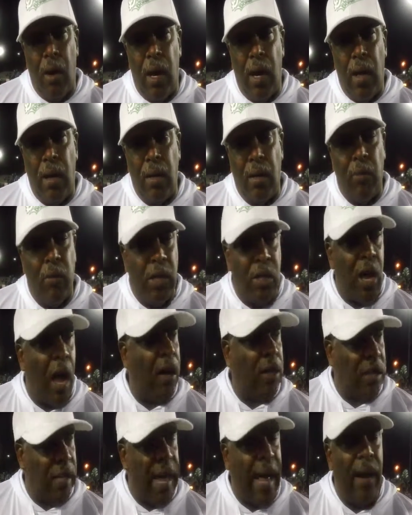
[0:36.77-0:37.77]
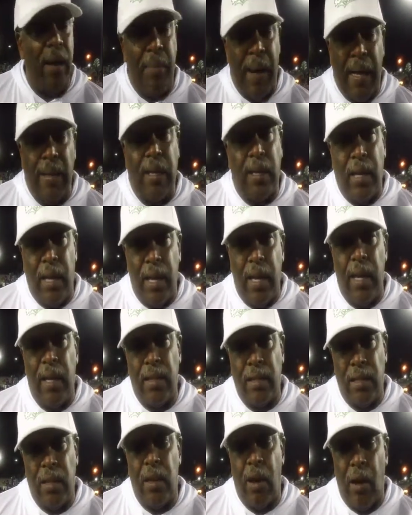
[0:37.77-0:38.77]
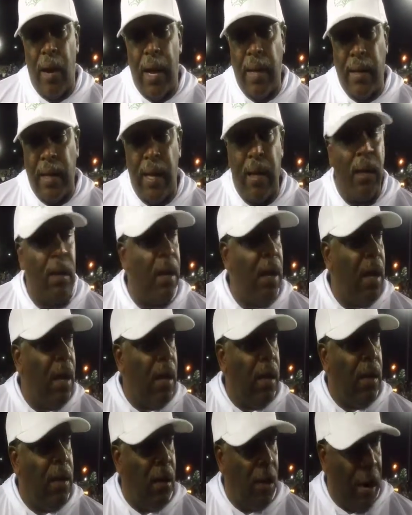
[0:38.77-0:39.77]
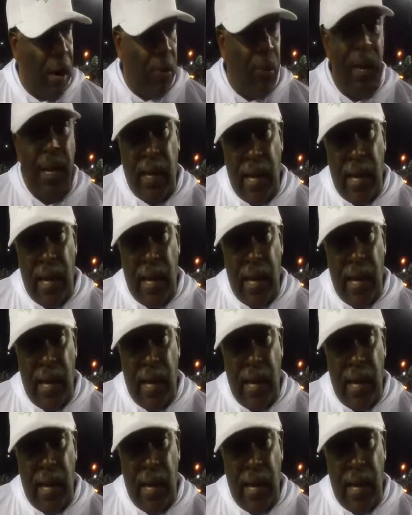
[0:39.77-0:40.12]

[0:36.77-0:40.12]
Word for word: uh, we talked to that about the kids, you know, and I think, you know, they really